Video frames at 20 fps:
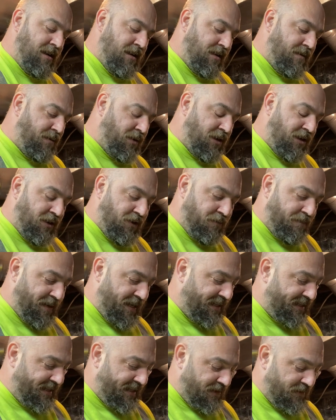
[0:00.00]
to put a new
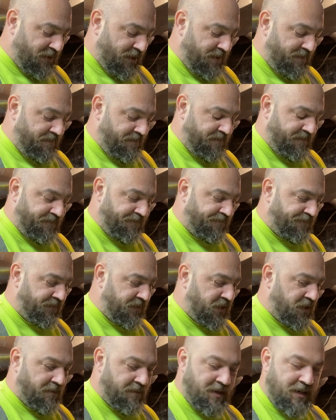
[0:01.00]
piston on,
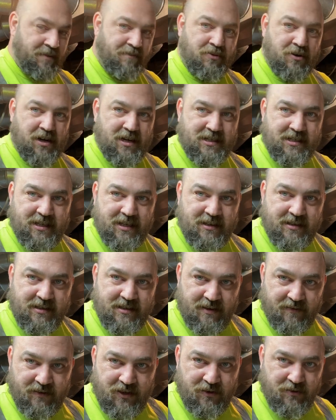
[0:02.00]
so I'm in the process
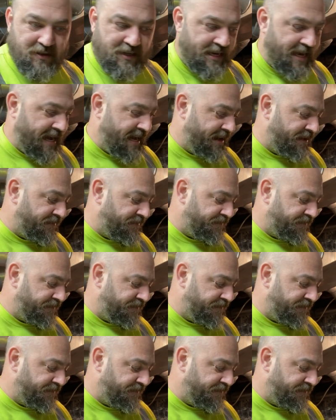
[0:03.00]
of doing that.